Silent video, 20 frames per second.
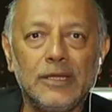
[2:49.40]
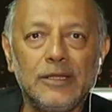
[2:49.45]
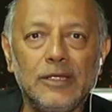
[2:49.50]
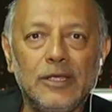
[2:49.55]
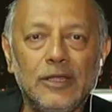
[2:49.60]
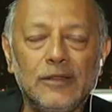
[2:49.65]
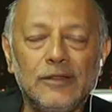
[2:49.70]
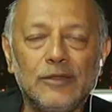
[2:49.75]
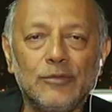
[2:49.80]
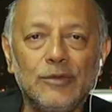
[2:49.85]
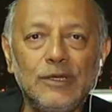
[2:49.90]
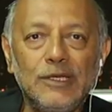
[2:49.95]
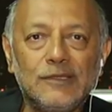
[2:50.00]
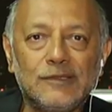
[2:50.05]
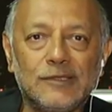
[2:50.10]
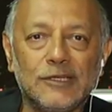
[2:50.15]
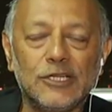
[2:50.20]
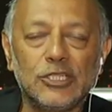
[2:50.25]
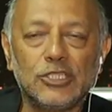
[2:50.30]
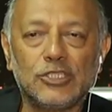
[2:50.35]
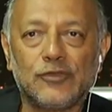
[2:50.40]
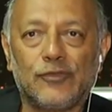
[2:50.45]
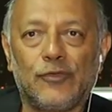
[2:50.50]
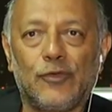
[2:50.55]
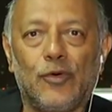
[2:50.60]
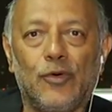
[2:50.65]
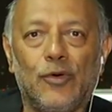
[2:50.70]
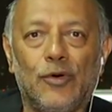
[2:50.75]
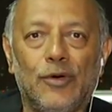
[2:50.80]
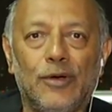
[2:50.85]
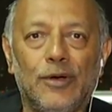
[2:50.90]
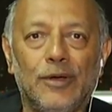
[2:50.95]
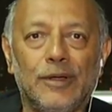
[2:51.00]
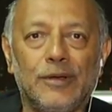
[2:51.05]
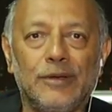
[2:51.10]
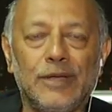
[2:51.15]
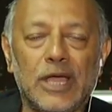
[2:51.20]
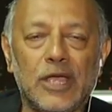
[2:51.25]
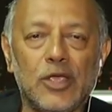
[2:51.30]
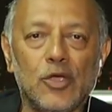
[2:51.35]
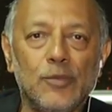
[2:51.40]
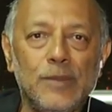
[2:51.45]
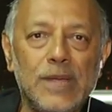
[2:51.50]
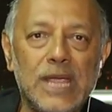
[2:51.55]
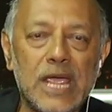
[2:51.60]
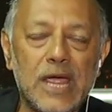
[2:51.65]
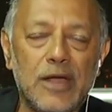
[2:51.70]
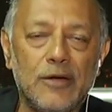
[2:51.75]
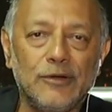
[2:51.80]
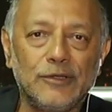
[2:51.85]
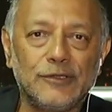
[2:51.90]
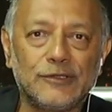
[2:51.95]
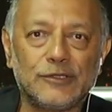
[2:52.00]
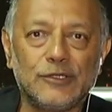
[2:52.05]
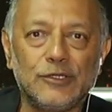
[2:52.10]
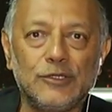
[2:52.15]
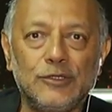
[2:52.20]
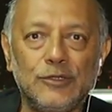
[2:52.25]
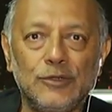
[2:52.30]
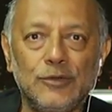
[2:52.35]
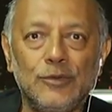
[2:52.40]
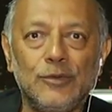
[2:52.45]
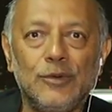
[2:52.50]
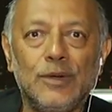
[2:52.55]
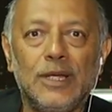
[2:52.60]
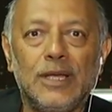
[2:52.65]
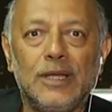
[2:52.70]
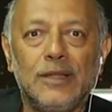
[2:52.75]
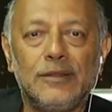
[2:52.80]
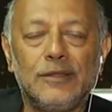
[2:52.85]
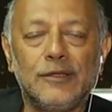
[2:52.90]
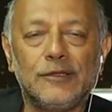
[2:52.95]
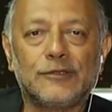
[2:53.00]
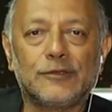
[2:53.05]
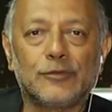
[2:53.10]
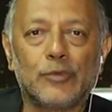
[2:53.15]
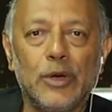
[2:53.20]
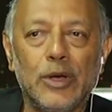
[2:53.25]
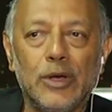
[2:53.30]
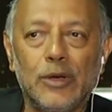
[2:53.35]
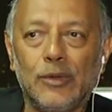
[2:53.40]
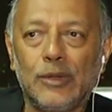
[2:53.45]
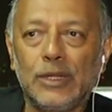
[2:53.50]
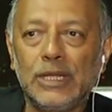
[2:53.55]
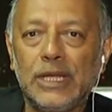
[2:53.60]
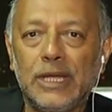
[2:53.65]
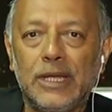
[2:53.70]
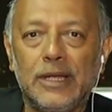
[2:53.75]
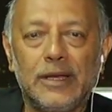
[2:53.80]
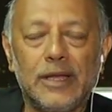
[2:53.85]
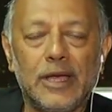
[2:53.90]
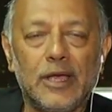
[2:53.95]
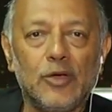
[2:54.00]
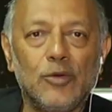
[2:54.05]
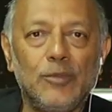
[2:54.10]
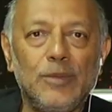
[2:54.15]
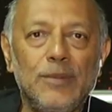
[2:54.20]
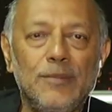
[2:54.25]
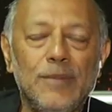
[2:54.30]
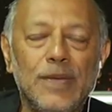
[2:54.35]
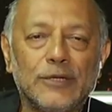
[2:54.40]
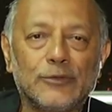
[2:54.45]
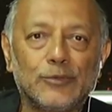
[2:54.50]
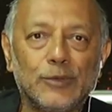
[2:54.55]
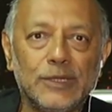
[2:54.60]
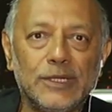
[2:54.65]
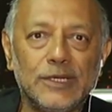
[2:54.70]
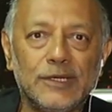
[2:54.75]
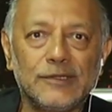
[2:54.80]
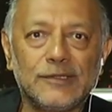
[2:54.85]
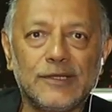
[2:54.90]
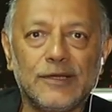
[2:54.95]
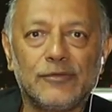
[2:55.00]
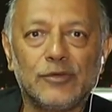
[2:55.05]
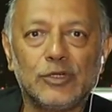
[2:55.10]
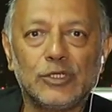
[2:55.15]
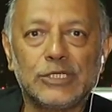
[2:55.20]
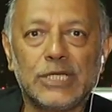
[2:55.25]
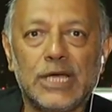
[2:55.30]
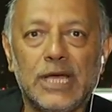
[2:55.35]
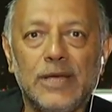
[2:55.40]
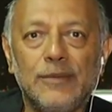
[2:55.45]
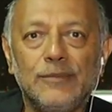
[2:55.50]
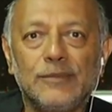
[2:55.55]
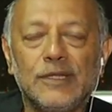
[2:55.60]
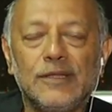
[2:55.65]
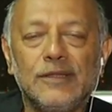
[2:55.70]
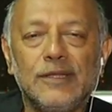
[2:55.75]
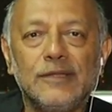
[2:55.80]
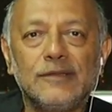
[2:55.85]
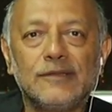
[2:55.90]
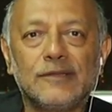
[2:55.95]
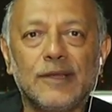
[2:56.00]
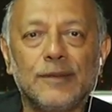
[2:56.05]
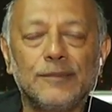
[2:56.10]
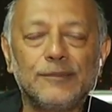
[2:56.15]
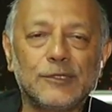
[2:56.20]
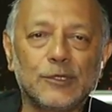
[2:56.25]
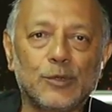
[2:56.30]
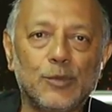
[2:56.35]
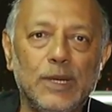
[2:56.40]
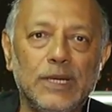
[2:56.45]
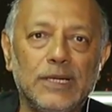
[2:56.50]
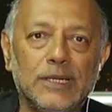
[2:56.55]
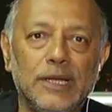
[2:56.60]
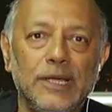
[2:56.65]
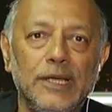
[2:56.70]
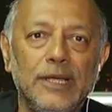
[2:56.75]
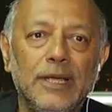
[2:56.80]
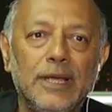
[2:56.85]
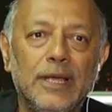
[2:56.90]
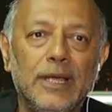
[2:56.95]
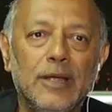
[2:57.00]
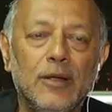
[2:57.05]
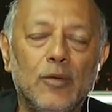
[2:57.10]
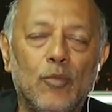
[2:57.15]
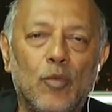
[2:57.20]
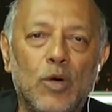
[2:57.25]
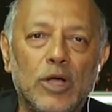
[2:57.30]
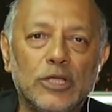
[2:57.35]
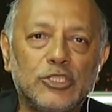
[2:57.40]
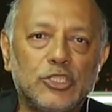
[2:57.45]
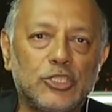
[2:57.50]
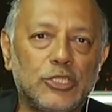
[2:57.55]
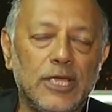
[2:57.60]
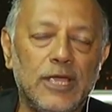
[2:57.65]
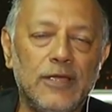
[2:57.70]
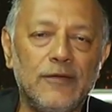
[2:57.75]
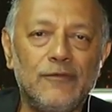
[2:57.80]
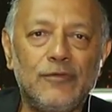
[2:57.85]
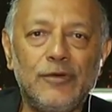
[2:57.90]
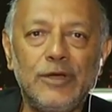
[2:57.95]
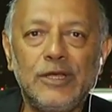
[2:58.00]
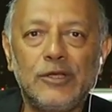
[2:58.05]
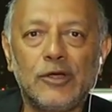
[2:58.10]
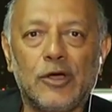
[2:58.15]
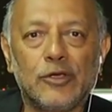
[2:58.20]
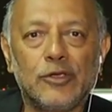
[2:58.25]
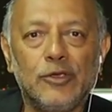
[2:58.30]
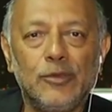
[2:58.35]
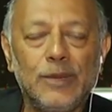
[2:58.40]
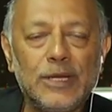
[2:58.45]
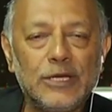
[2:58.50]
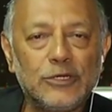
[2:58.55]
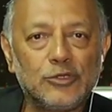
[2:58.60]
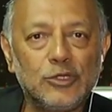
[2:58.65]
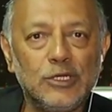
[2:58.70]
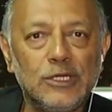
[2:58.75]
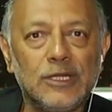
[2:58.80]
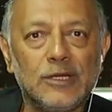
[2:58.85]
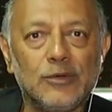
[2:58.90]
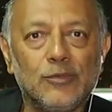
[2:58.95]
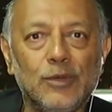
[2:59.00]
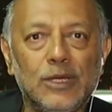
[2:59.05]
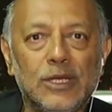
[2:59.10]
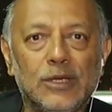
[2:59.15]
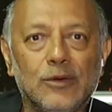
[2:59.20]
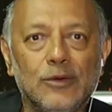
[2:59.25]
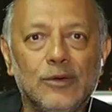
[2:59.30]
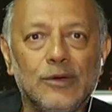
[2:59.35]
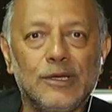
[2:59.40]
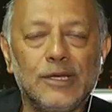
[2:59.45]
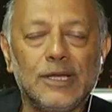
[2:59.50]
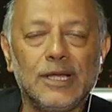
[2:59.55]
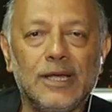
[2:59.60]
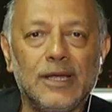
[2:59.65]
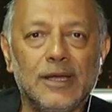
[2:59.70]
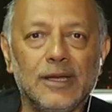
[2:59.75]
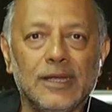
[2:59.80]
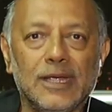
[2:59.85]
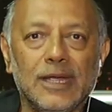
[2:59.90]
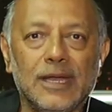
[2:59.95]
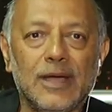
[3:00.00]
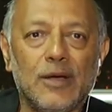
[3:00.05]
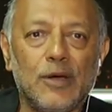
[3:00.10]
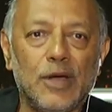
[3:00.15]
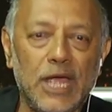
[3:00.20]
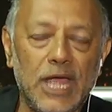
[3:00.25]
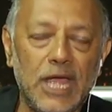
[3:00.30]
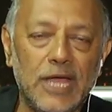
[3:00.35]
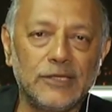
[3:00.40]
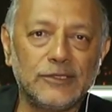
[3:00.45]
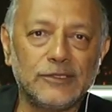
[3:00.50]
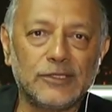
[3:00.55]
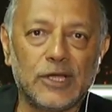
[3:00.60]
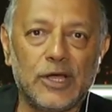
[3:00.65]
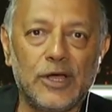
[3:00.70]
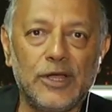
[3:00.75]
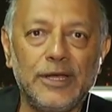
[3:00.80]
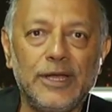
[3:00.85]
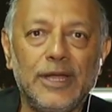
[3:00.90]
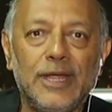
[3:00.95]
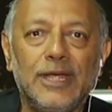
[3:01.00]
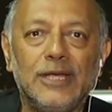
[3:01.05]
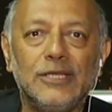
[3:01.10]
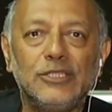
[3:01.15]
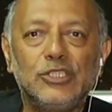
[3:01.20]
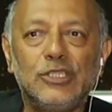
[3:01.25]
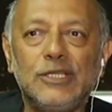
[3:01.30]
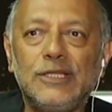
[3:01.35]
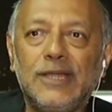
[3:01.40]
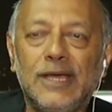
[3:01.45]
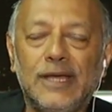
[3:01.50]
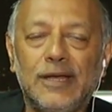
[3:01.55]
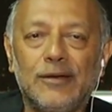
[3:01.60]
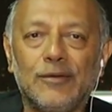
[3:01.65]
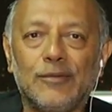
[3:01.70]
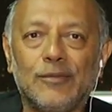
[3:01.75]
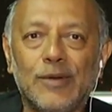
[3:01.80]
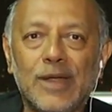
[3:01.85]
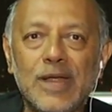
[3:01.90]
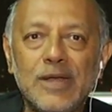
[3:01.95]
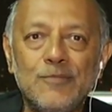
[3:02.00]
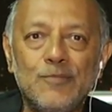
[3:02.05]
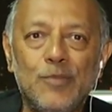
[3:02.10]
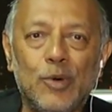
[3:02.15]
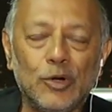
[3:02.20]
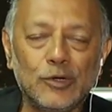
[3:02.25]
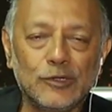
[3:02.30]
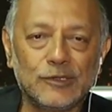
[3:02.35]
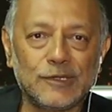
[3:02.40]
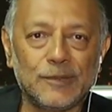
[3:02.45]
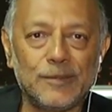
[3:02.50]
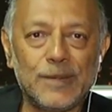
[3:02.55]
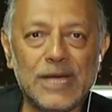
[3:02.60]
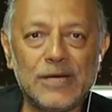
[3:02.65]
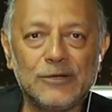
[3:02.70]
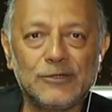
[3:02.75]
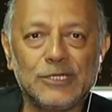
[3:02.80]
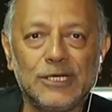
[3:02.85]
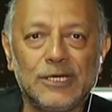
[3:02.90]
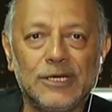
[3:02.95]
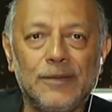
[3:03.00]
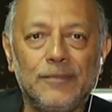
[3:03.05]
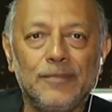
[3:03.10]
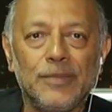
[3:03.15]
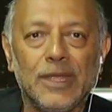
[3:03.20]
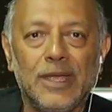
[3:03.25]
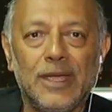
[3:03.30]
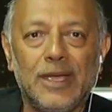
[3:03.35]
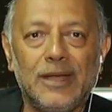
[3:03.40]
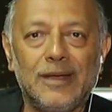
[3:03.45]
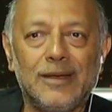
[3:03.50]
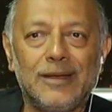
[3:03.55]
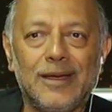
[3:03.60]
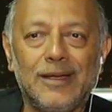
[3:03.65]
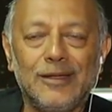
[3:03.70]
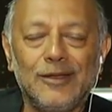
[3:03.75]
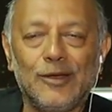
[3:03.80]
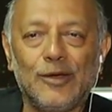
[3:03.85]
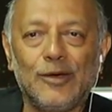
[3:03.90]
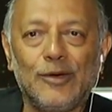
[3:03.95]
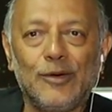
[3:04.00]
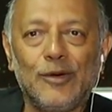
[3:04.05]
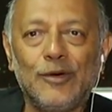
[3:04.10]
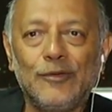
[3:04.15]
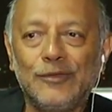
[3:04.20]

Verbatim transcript: And in the research for Naomi Harris to do this role, Naomi met with her several times, and then subsequently watched every documentary that we could uh, get our hands on. She then read books about her, and you know,